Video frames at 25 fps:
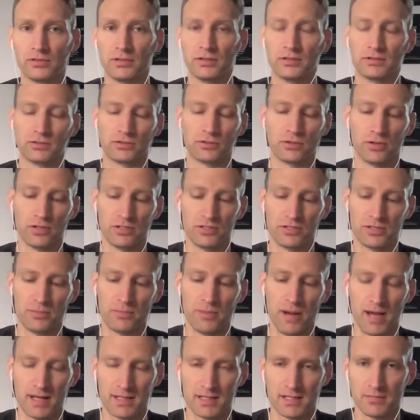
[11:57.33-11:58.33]
And so as the
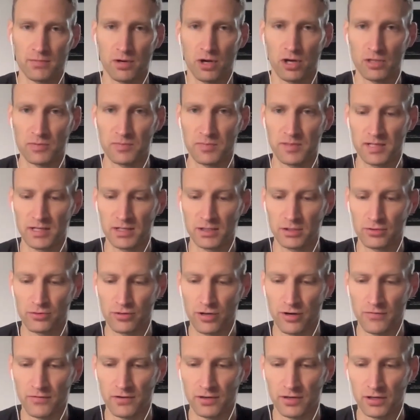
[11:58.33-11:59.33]
basketball is being
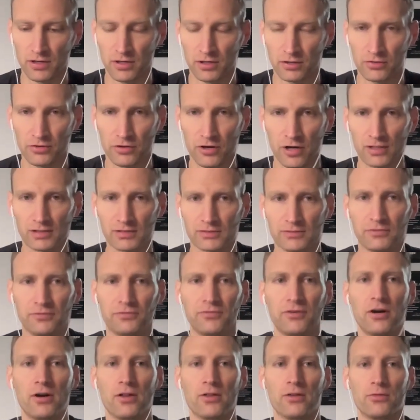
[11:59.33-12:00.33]
driven across the
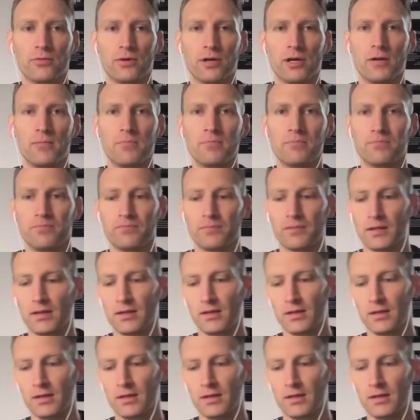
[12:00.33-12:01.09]
front of the rim,